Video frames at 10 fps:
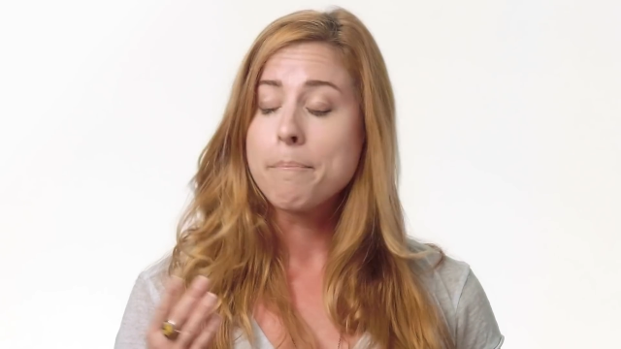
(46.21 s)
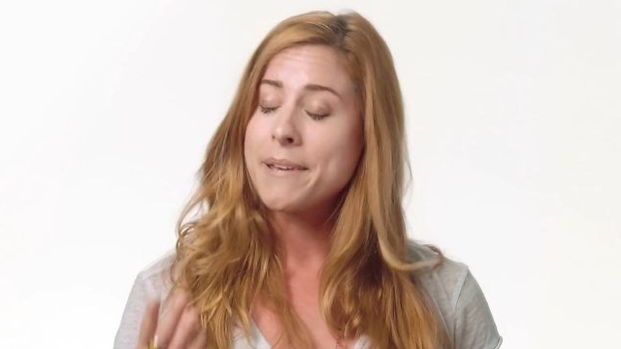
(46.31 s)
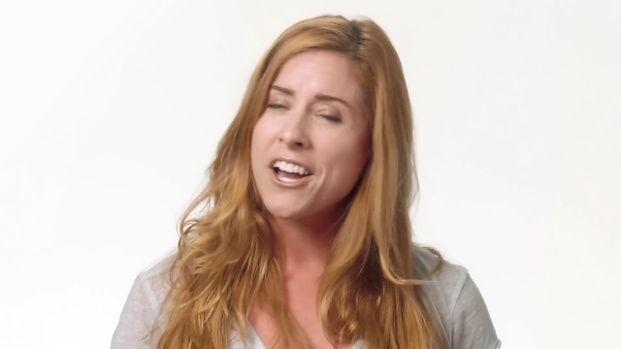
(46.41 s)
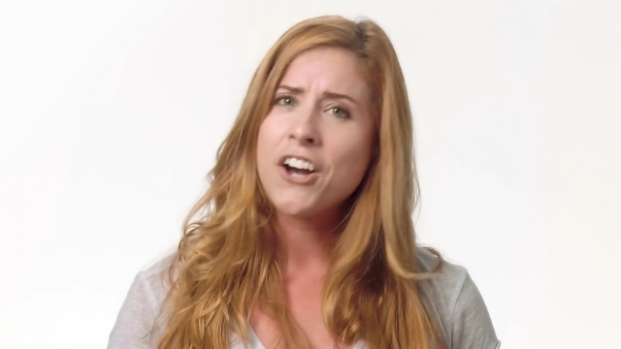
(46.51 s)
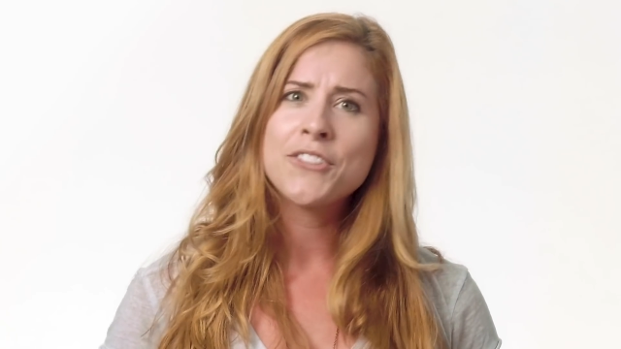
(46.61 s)

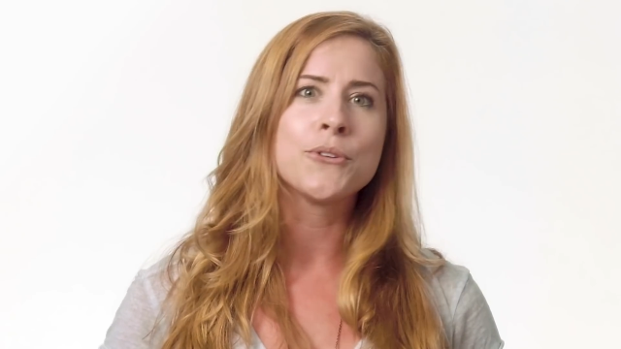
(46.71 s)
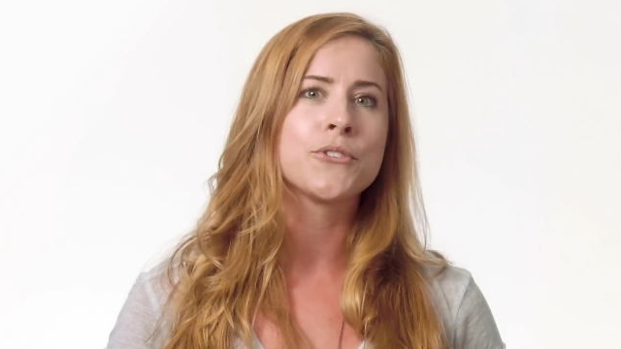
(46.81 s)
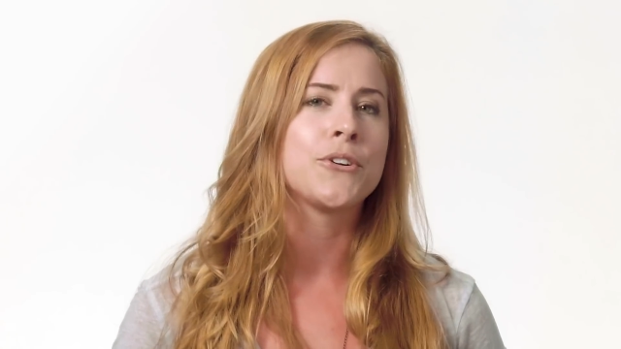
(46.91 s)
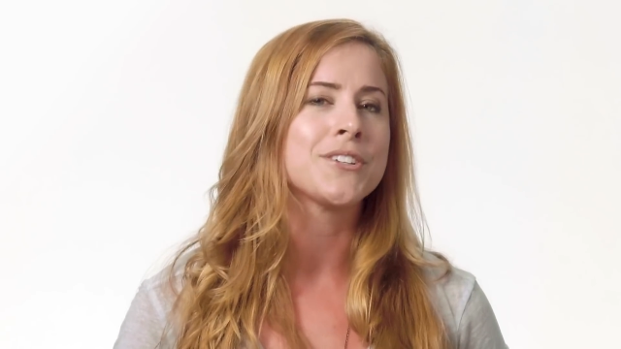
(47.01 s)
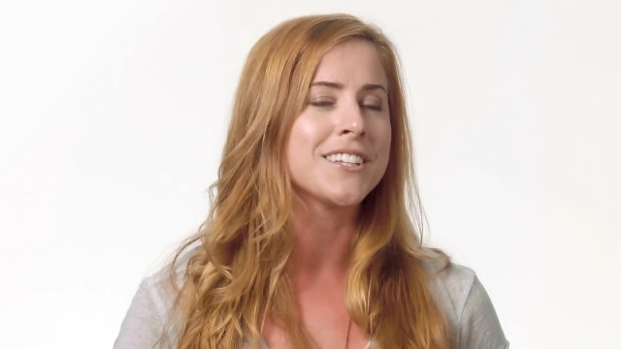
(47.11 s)
beyond those
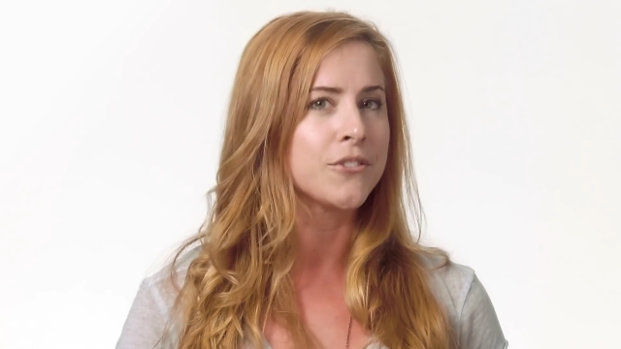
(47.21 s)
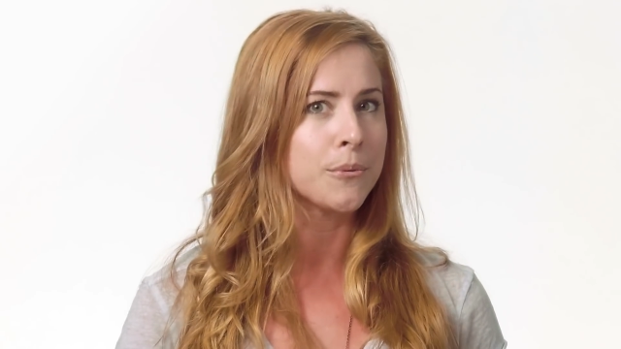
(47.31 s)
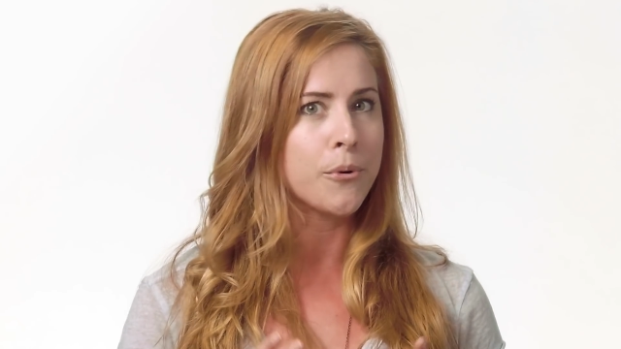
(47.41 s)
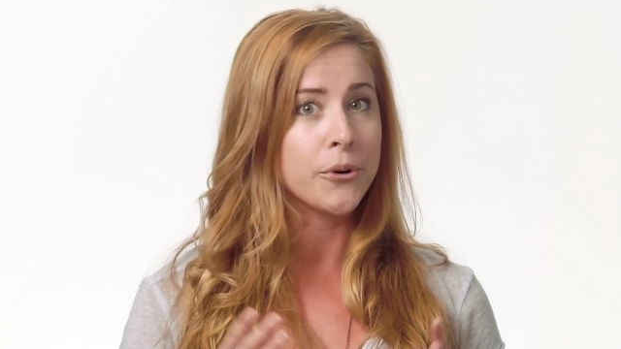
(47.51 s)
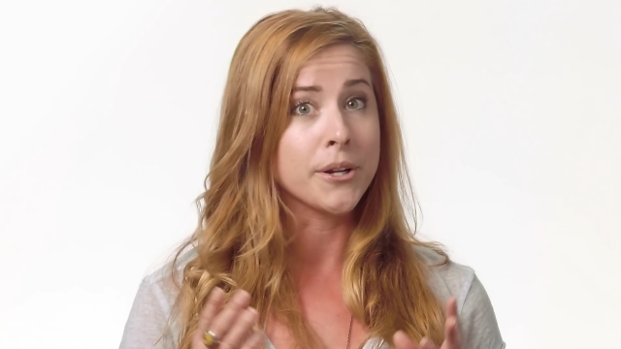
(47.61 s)
currently
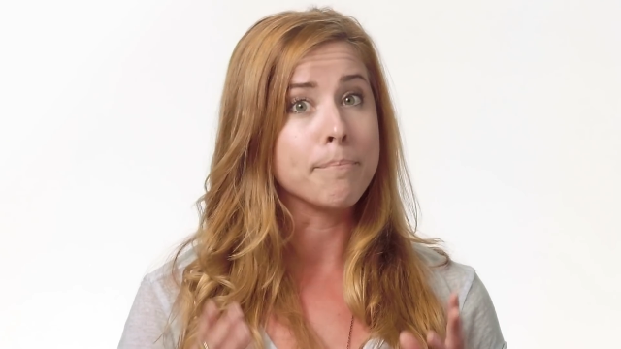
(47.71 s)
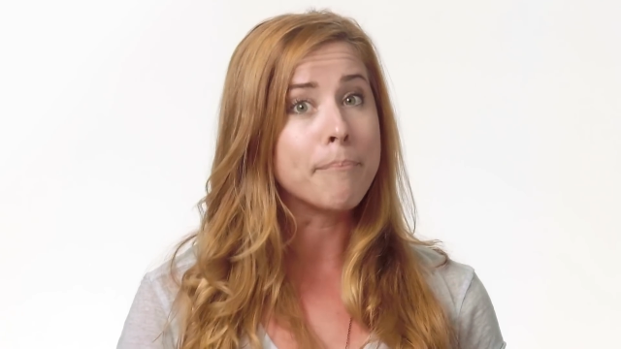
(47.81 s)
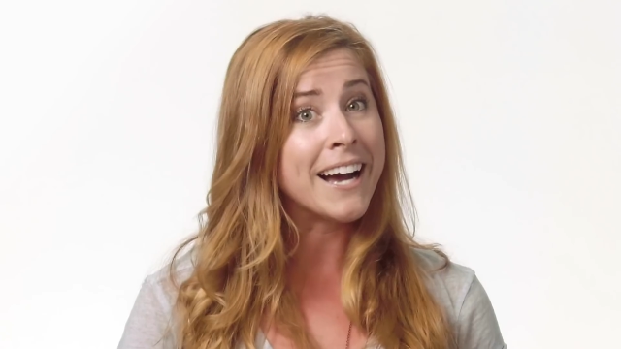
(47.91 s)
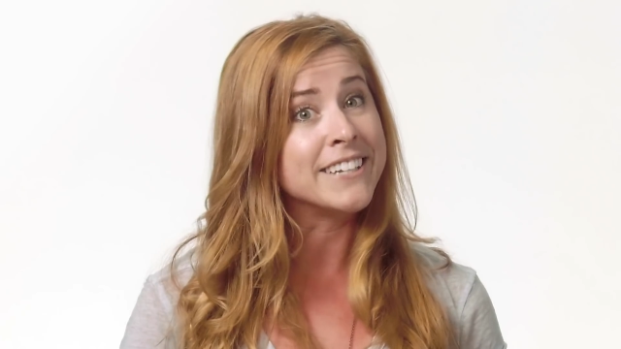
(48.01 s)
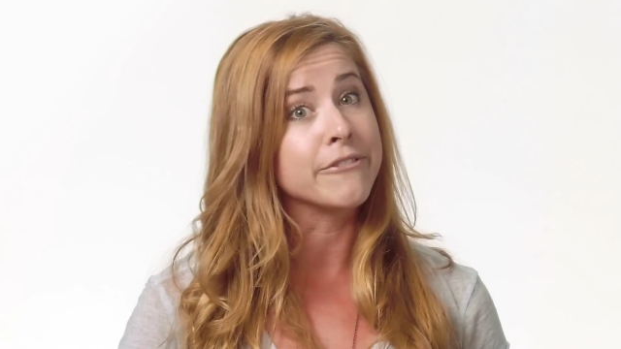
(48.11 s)
supported
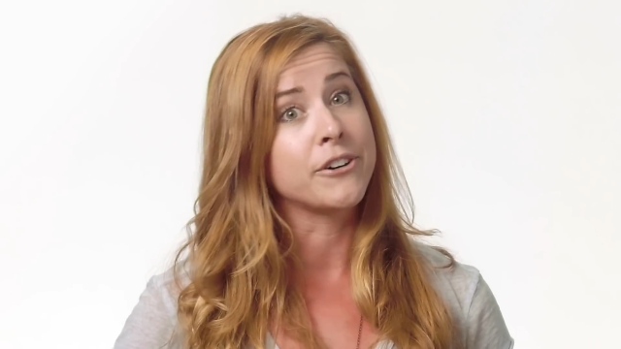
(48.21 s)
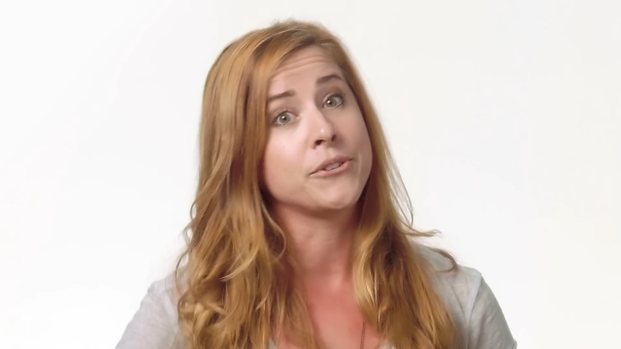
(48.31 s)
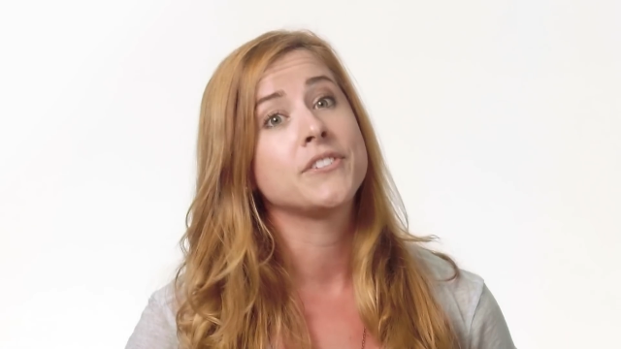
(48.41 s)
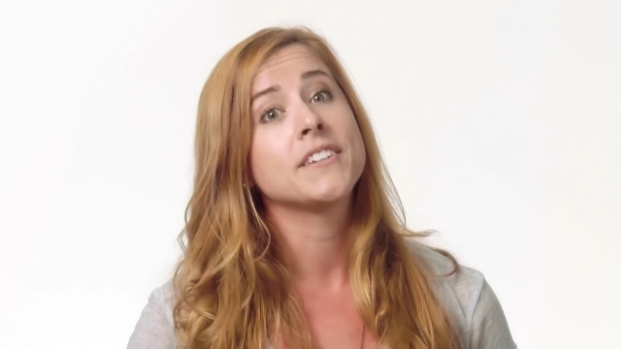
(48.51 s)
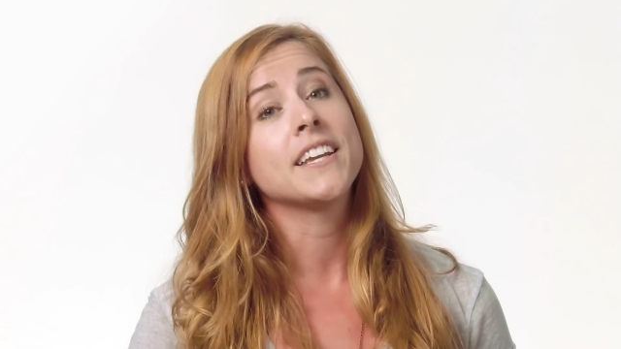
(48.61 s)
by
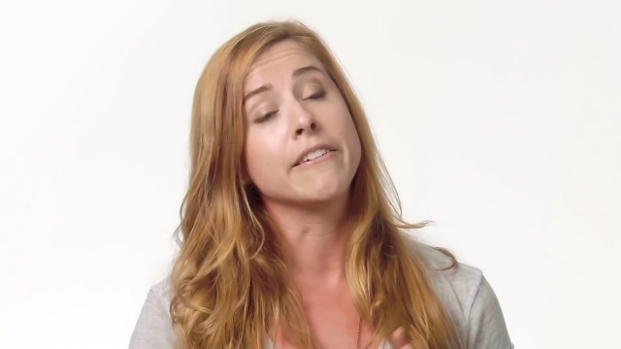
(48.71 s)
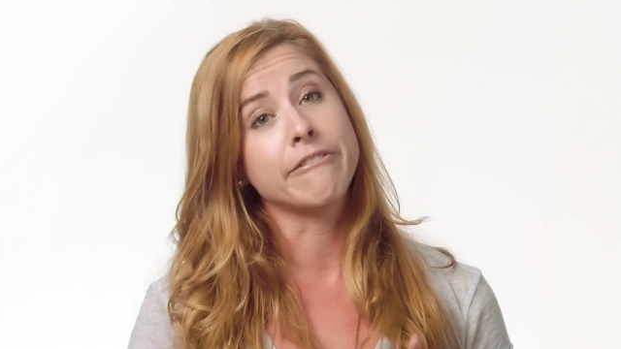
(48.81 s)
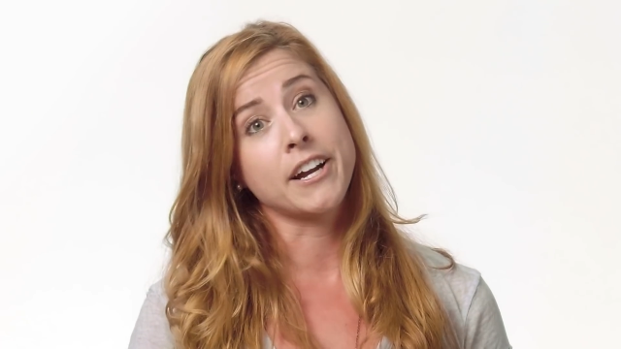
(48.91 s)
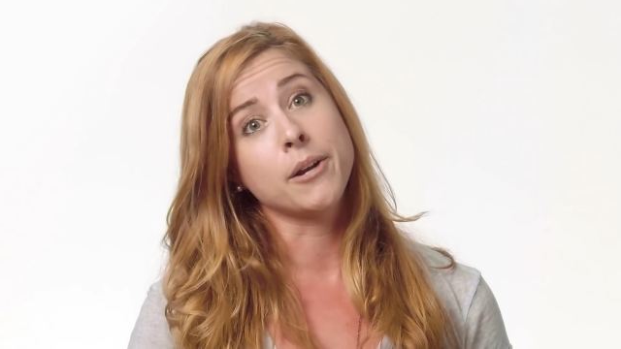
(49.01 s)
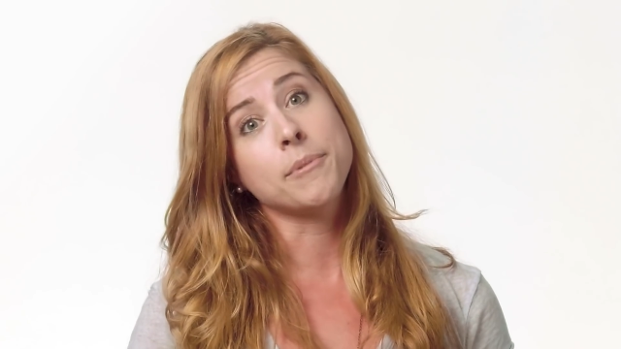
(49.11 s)
default in
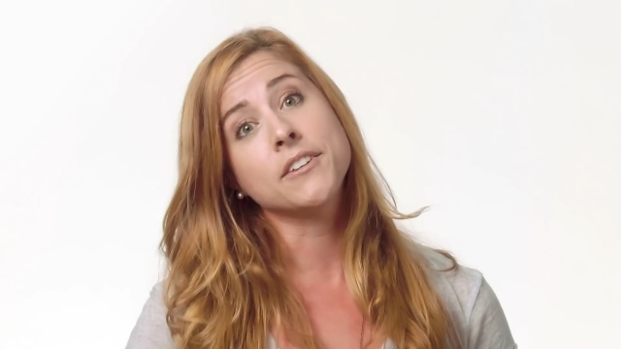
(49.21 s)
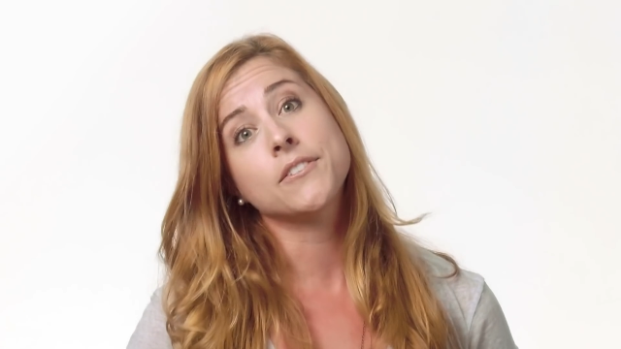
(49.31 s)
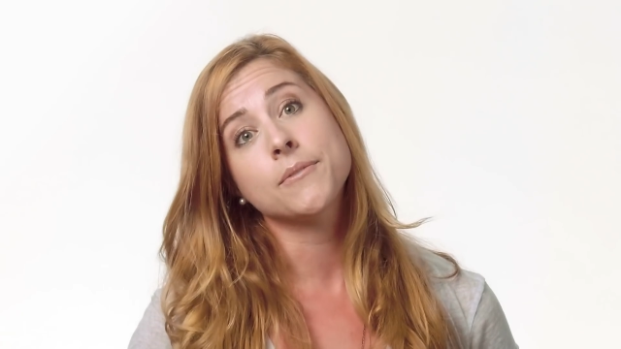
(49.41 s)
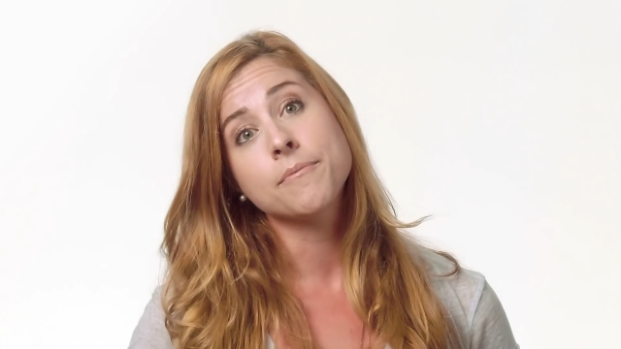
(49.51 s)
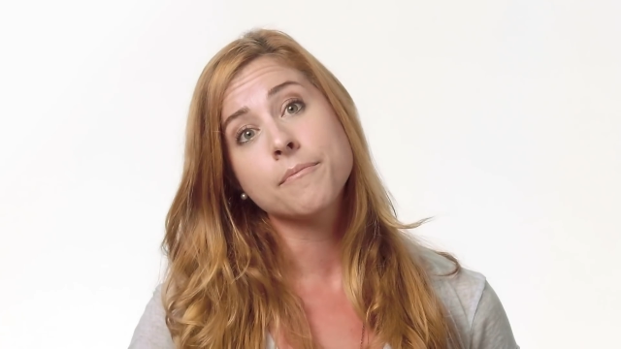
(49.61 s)

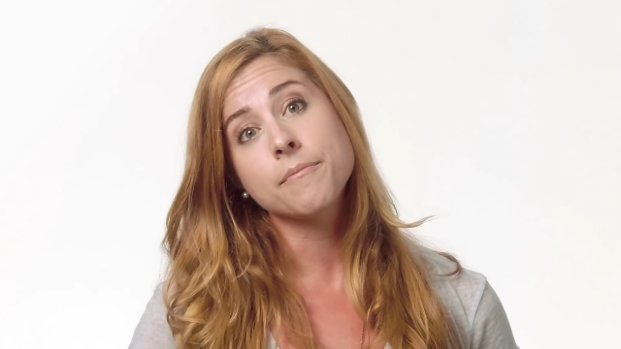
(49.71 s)
Firebase.